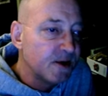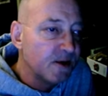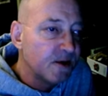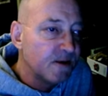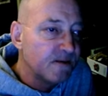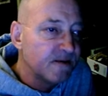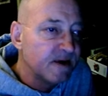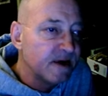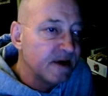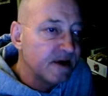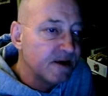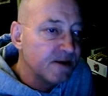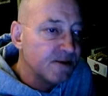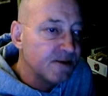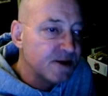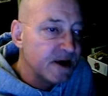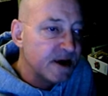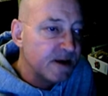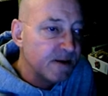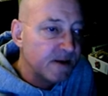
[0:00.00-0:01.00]
over here,
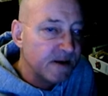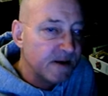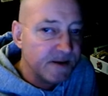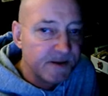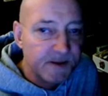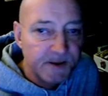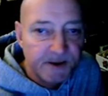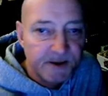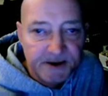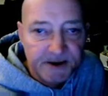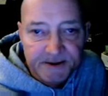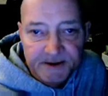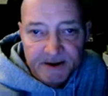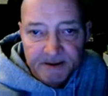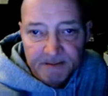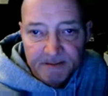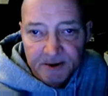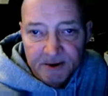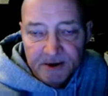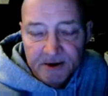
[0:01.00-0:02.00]
January through
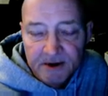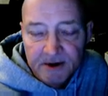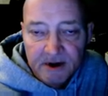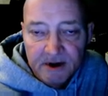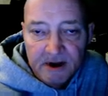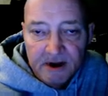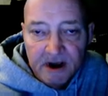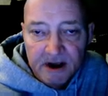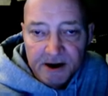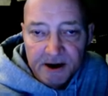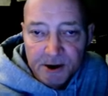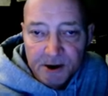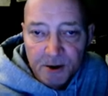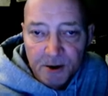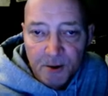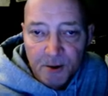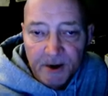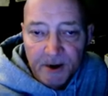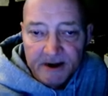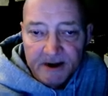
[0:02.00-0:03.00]
December, and you can
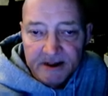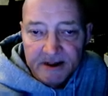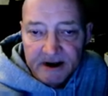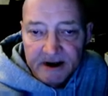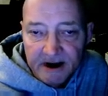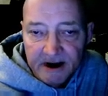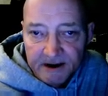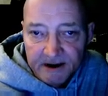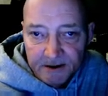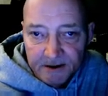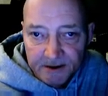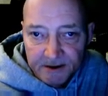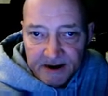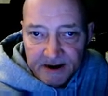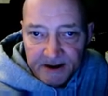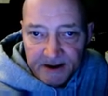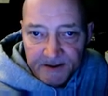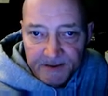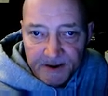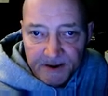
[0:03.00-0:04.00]
quickly kind of look
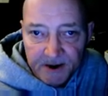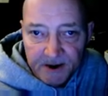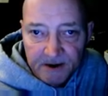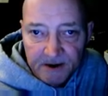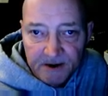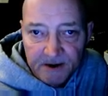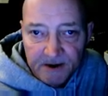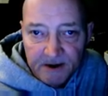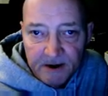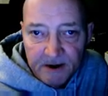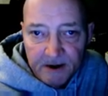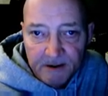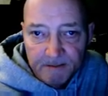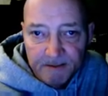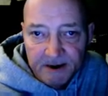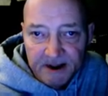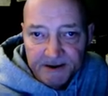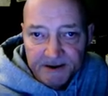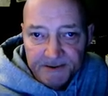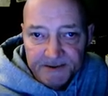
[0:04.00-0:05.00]
down through here.
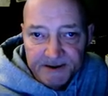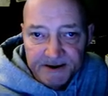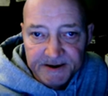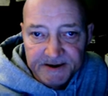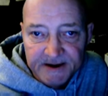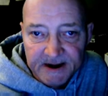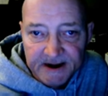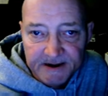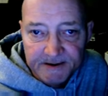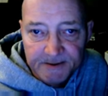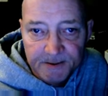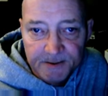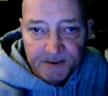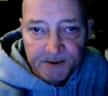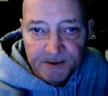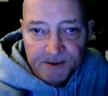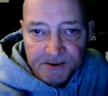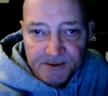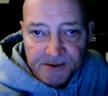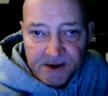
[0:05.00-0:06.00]
Plant seeds
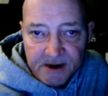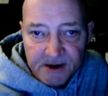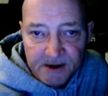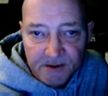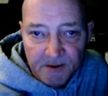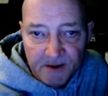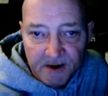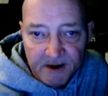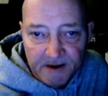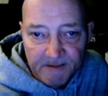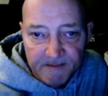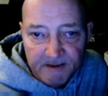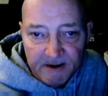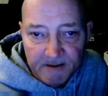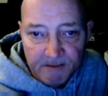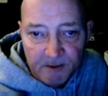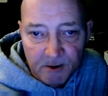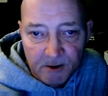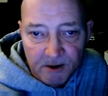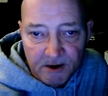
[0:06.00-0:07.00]
outdoors, January,
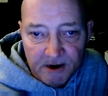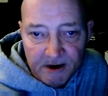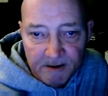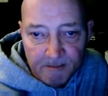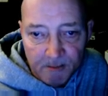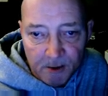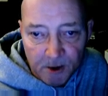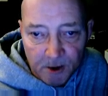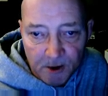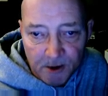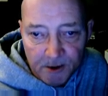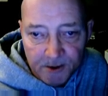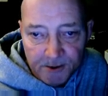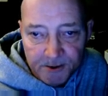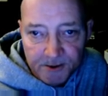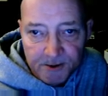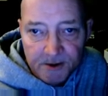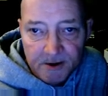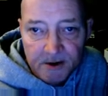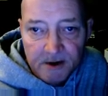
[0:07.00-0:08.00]
February, March.
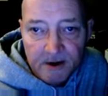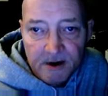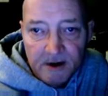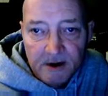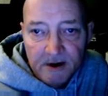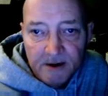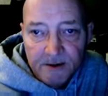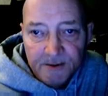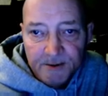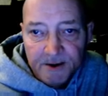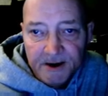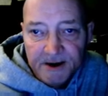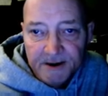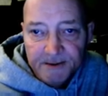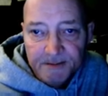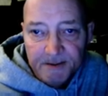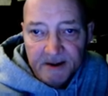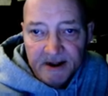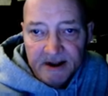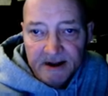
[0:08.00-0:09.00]

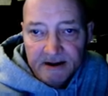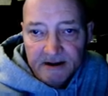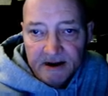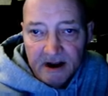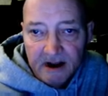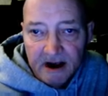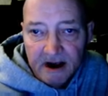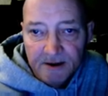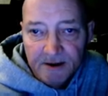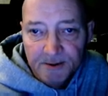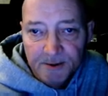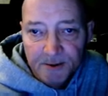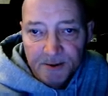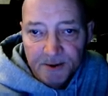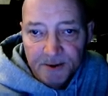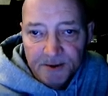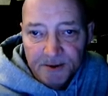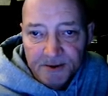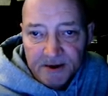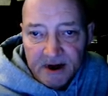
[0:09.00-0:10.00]
Transplant
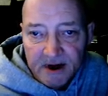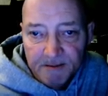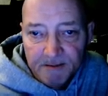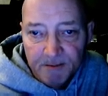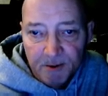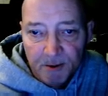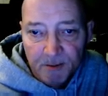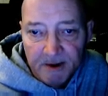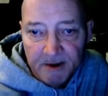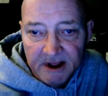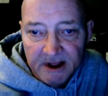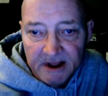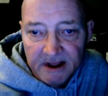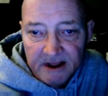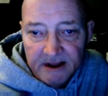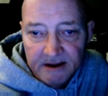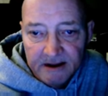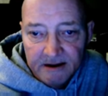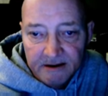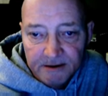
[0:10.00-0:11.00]
outdoors, April, May,
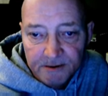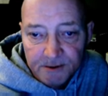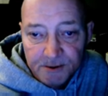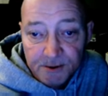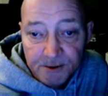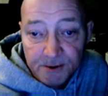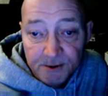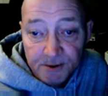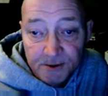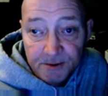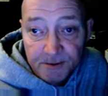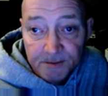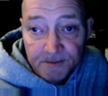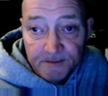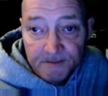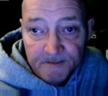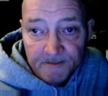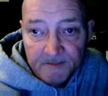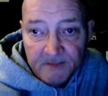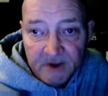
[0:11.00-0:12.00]
June,
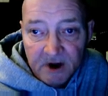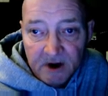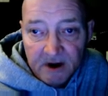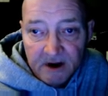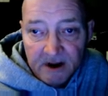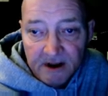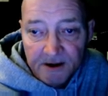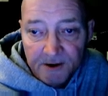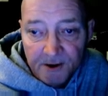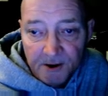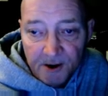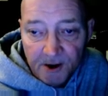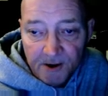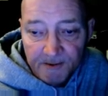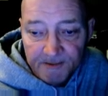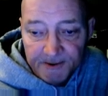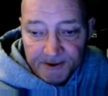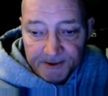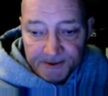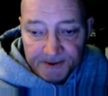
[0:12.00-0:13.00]
and harvest.